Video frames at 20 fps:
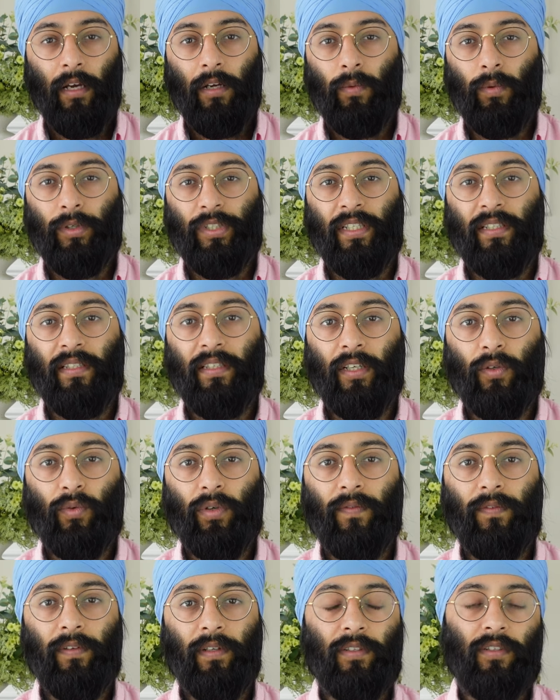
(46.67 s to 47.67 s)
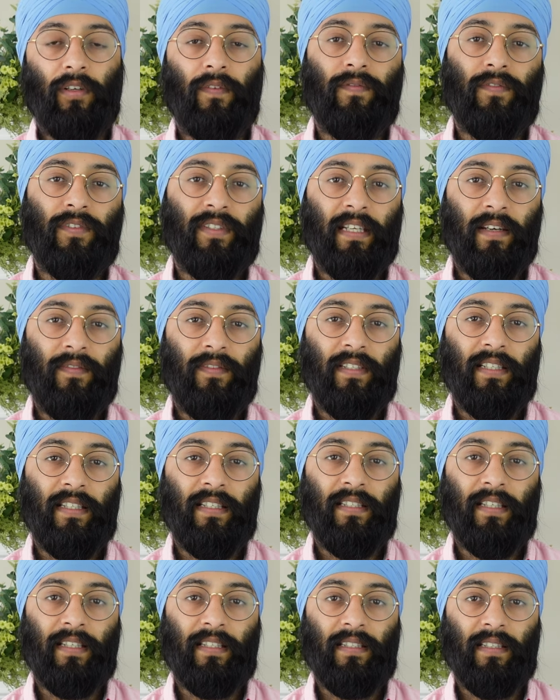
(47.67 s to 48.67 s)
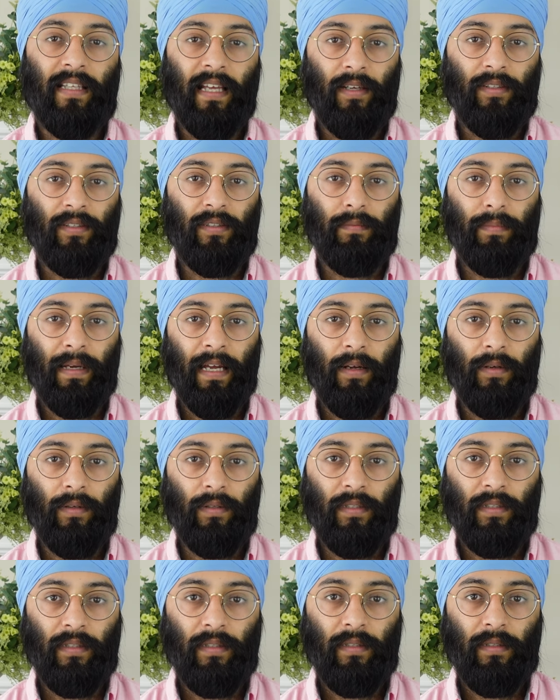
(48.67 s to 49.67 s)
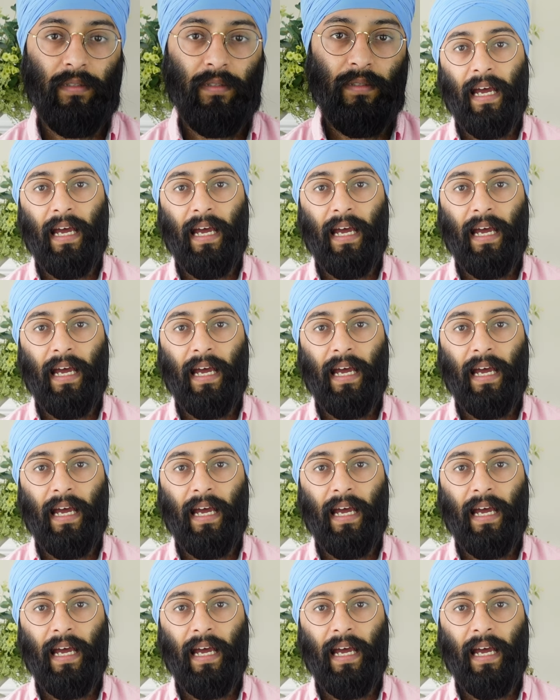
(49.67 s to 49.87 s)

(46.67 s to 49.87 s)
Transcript: which is the equivalent of £76,000.